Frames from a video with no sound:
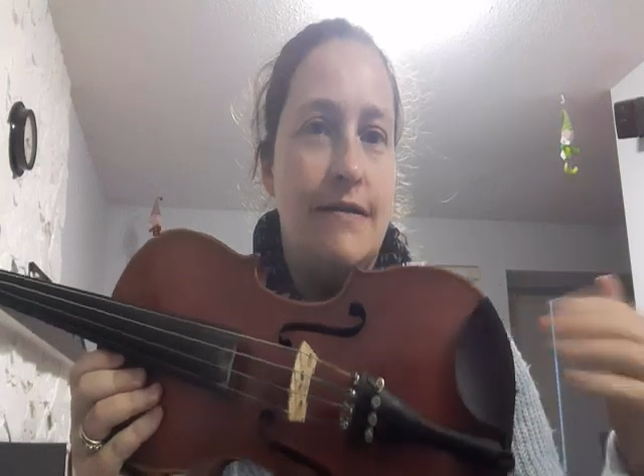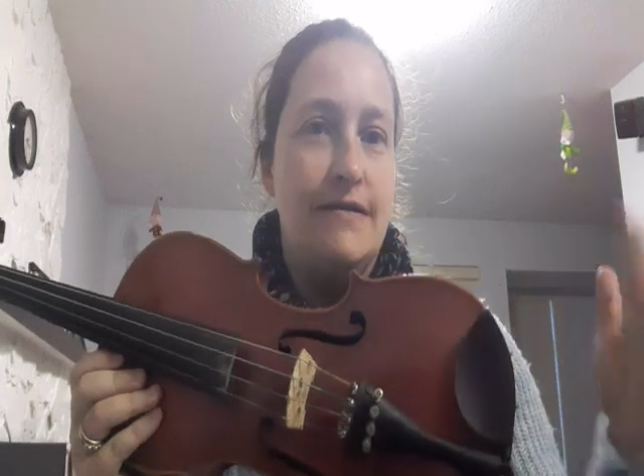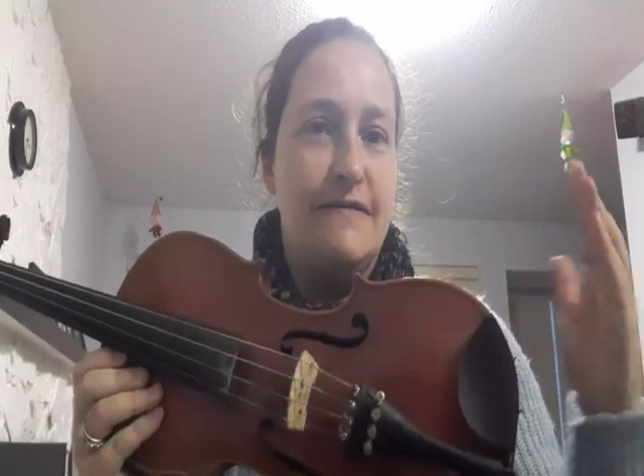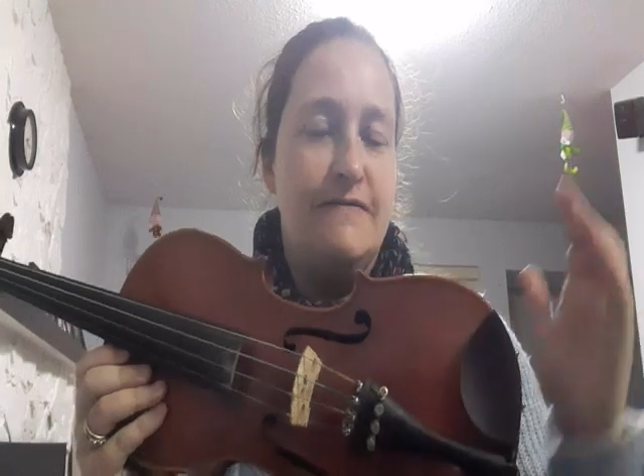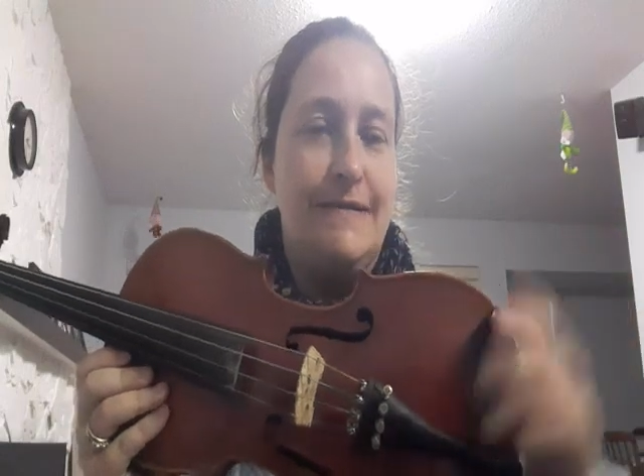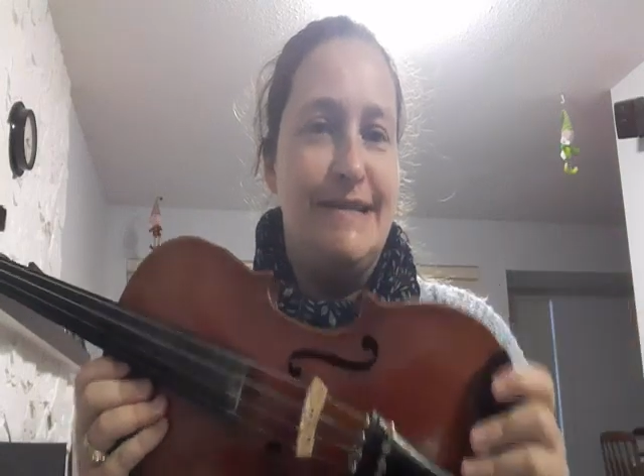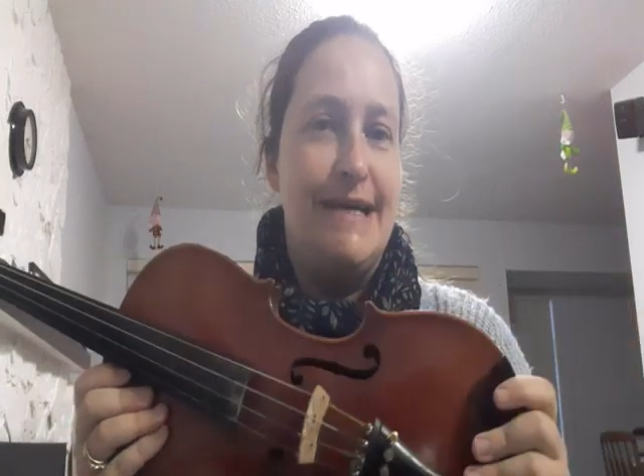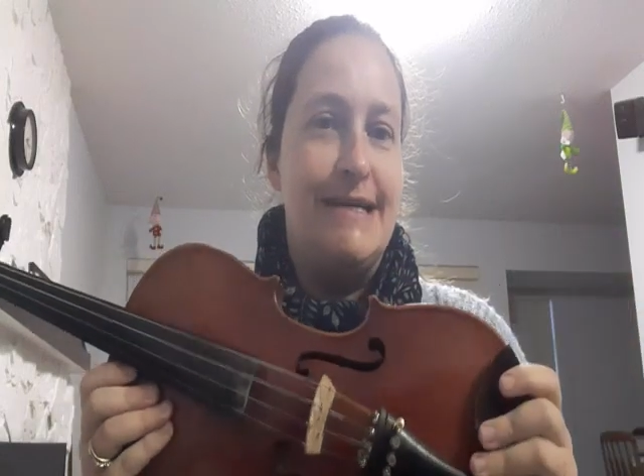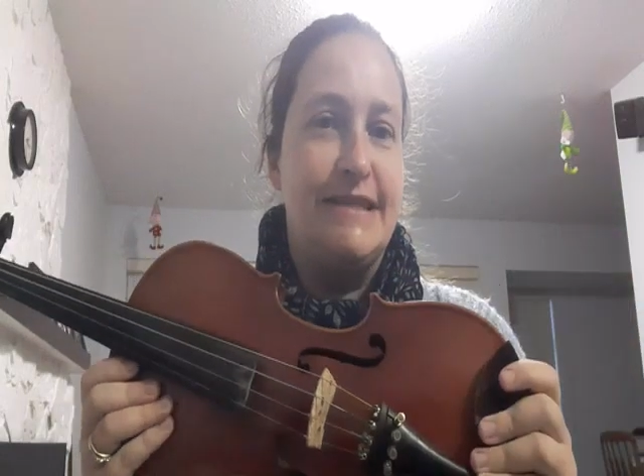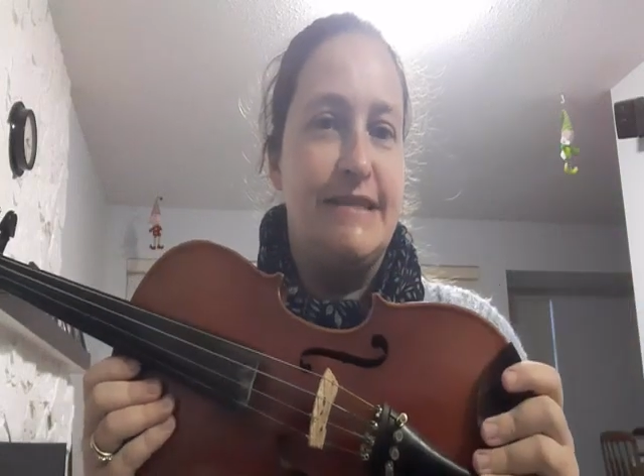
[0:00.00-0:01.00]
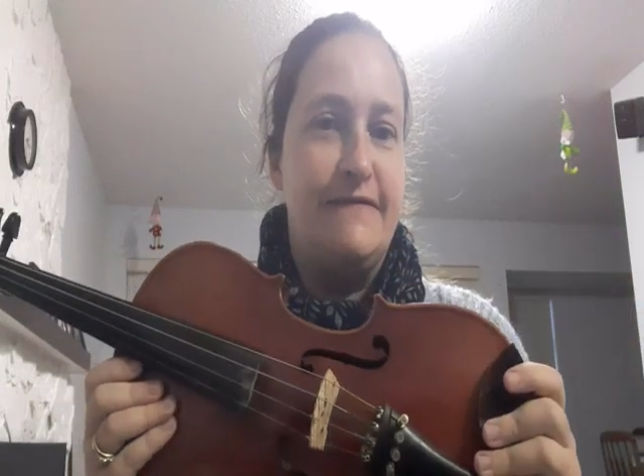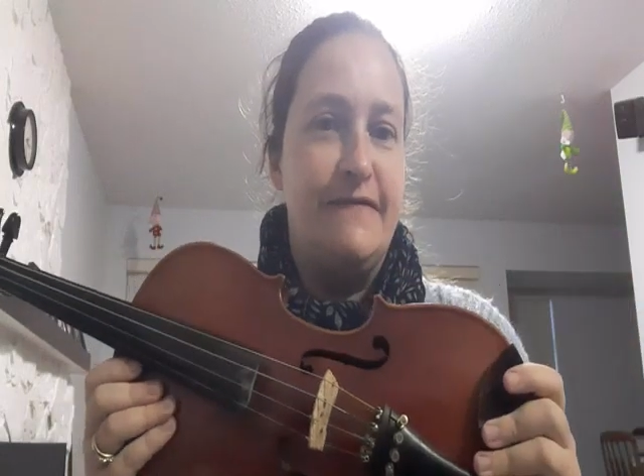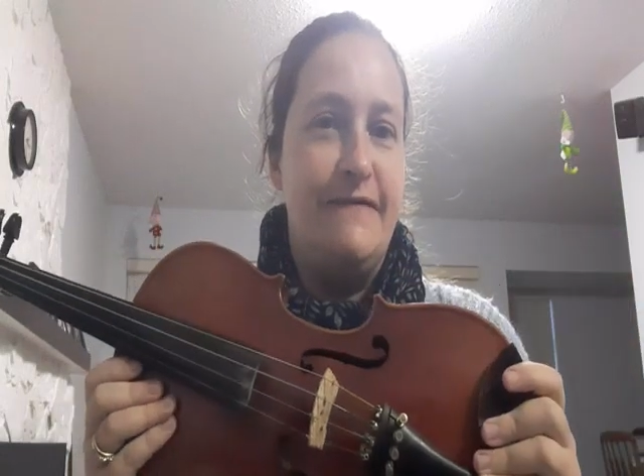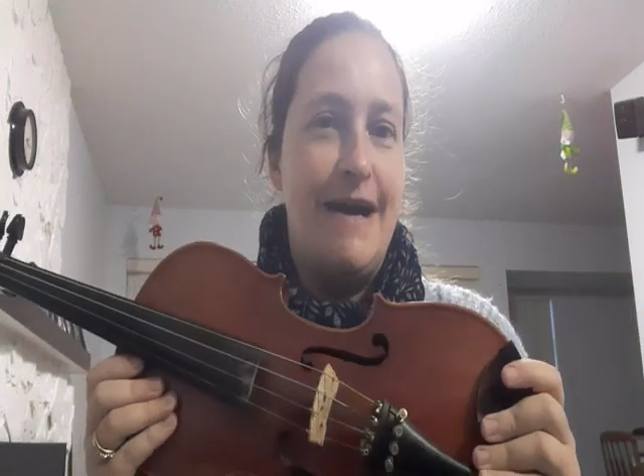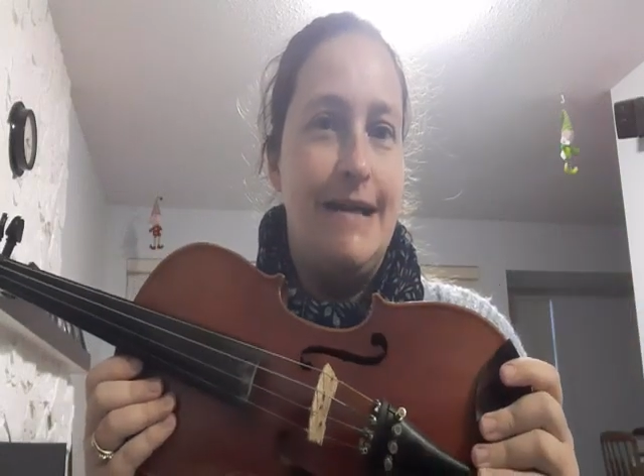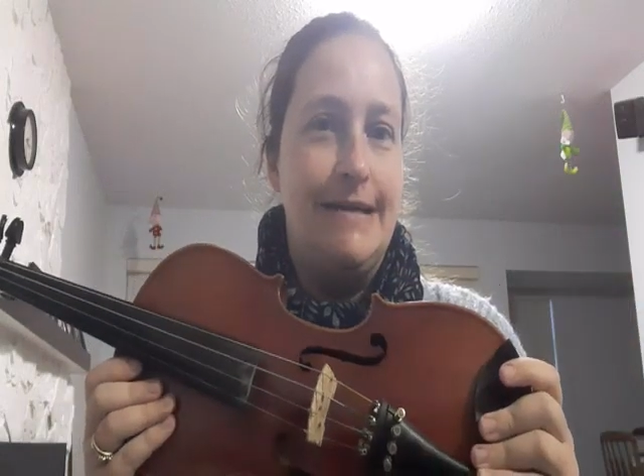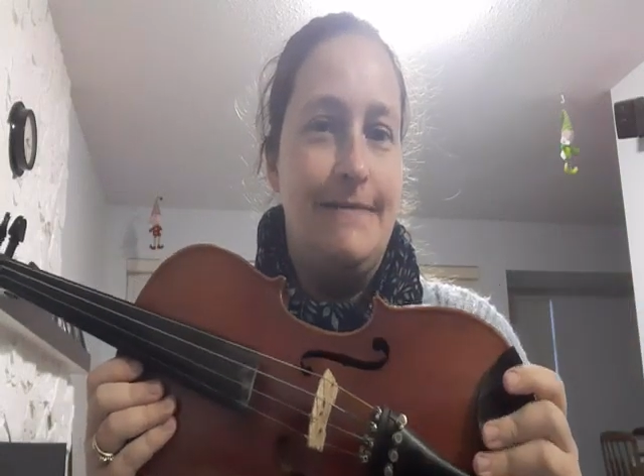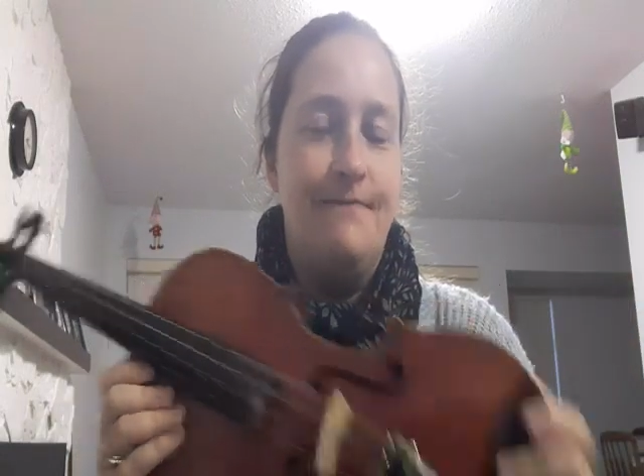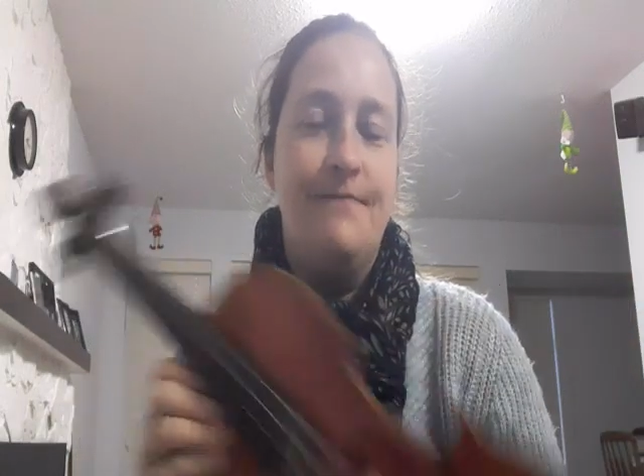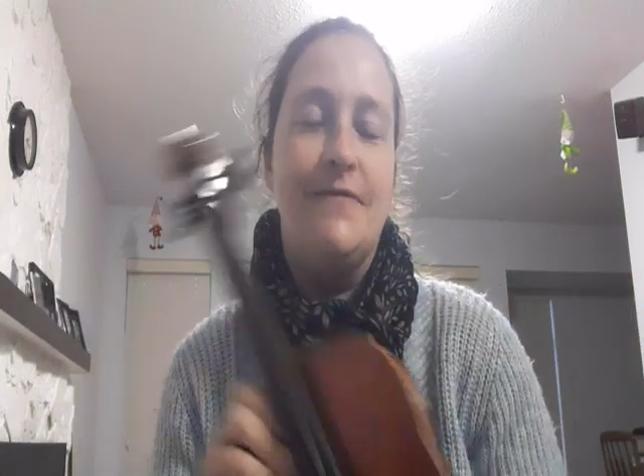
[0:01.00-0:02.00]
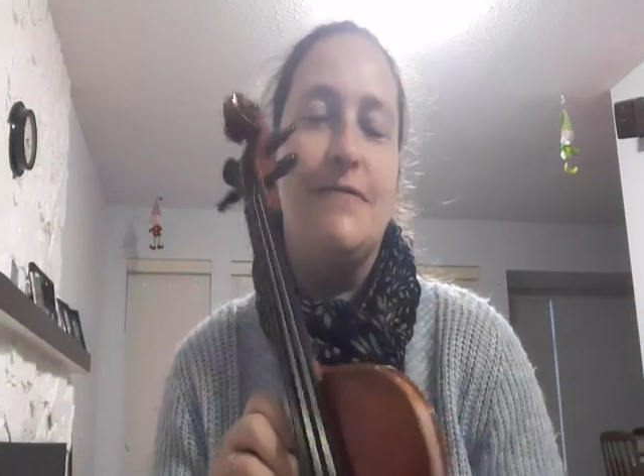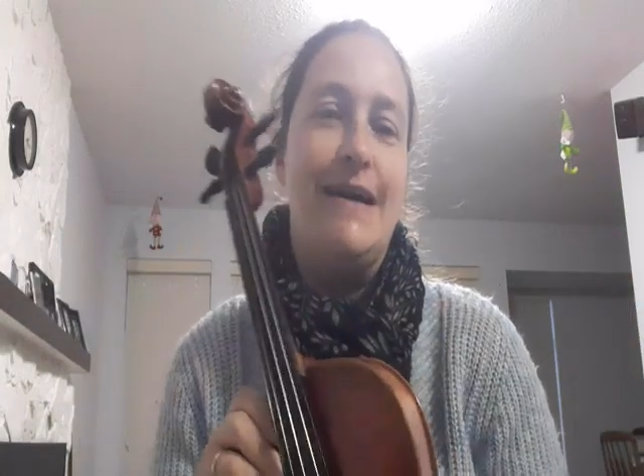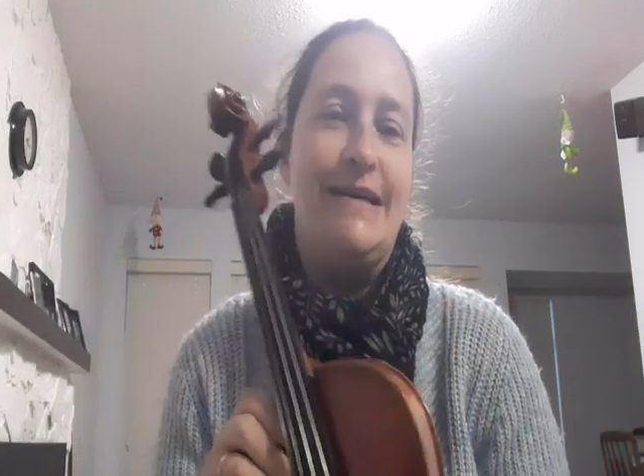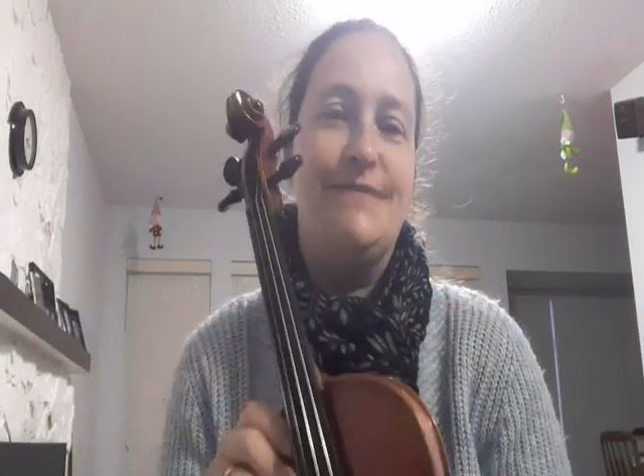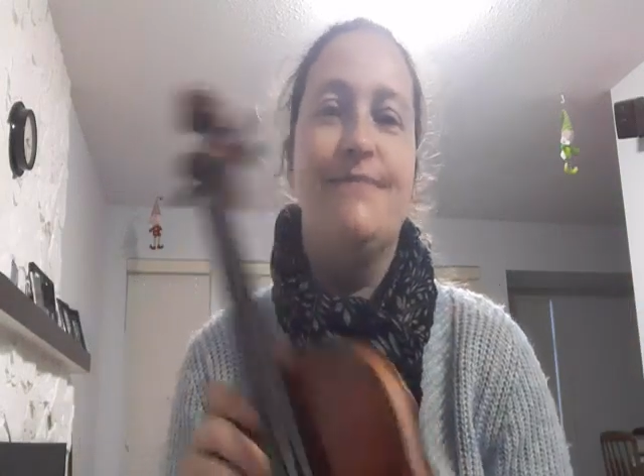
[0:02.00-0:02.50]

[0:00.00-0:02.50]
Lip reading: the different sizes of the violin. Right,